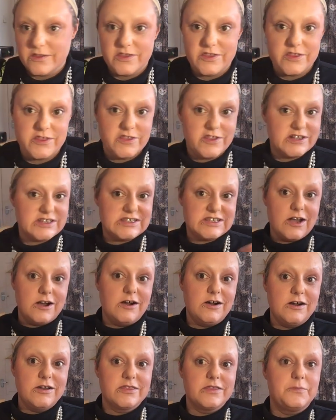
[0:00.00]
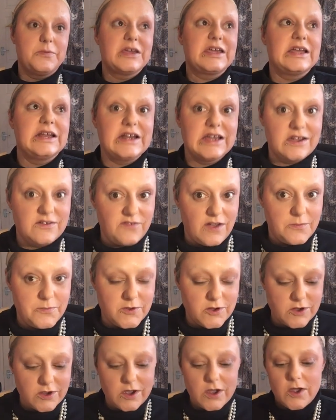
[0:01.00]
the start, the beginning of her
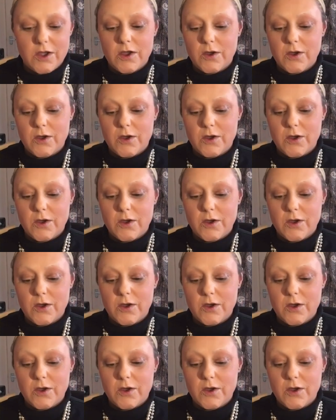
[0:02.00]
book,